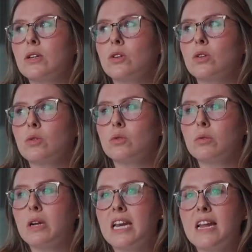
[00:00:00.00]
you know,
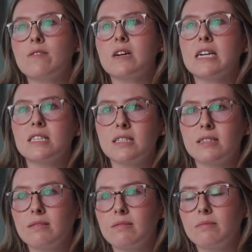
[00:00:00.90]

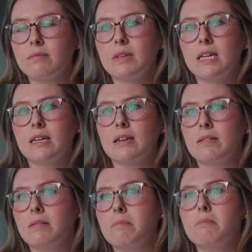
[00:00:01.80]
leverage uh,
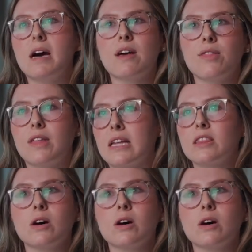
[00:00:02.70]
math and